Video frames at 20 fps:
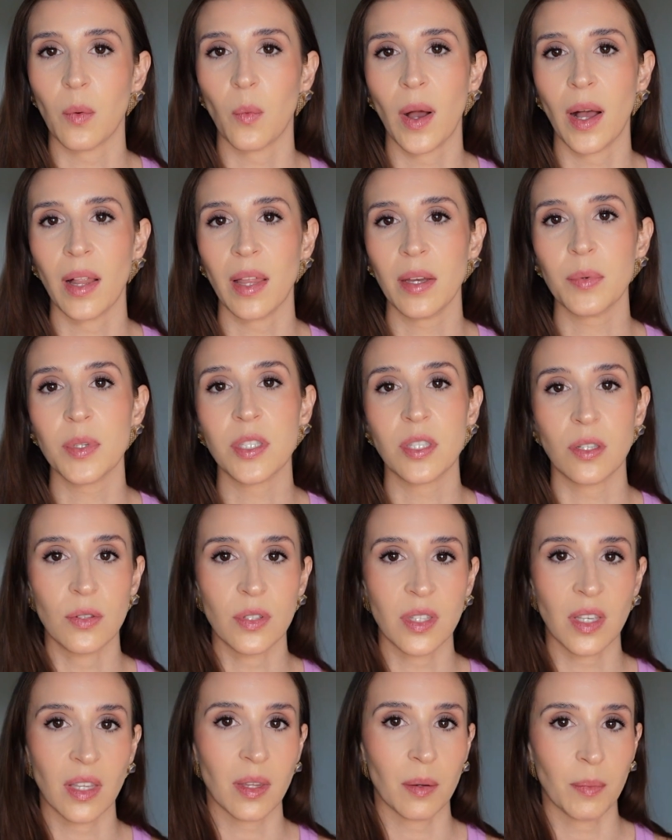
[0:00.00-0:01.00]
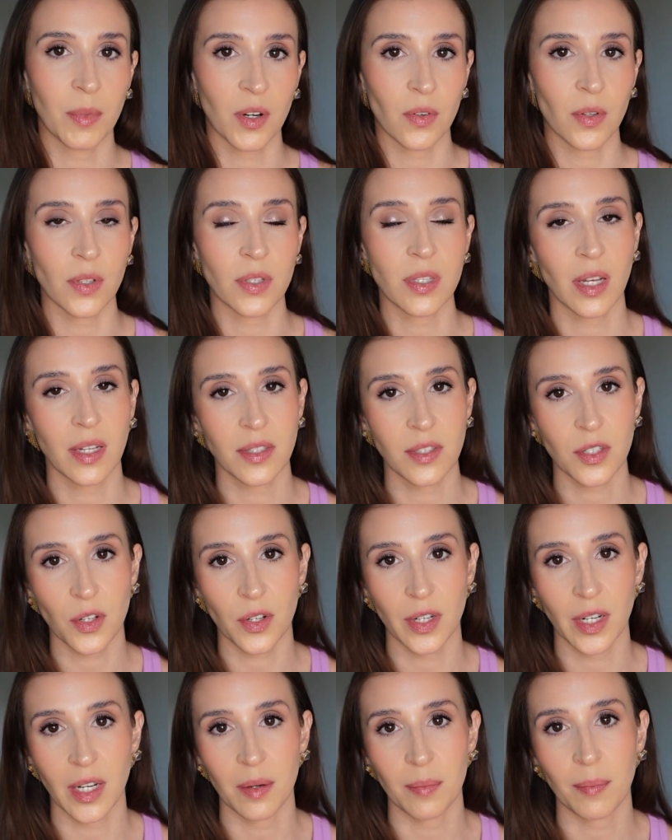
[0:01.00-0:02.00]
while I was using the mineral
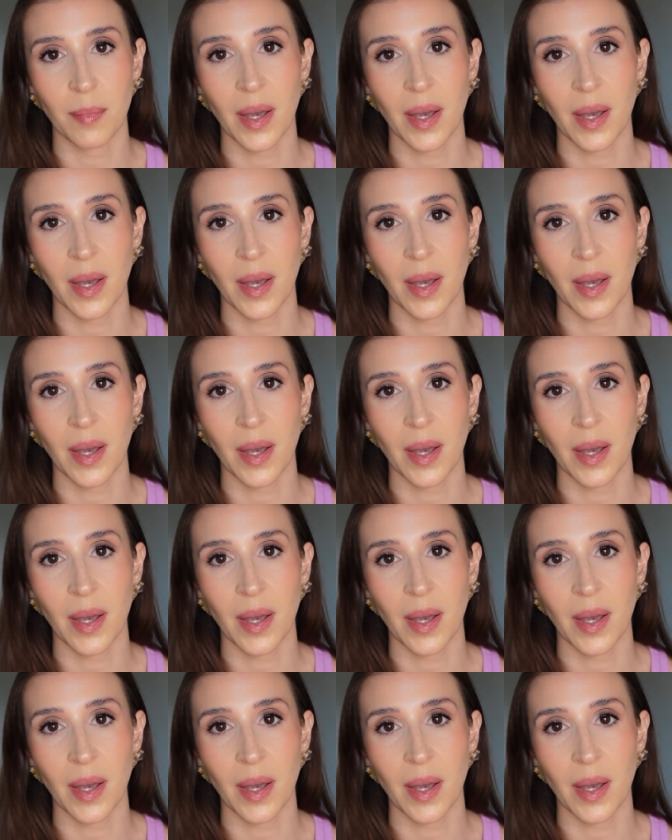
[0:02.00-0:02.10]
sunscreen,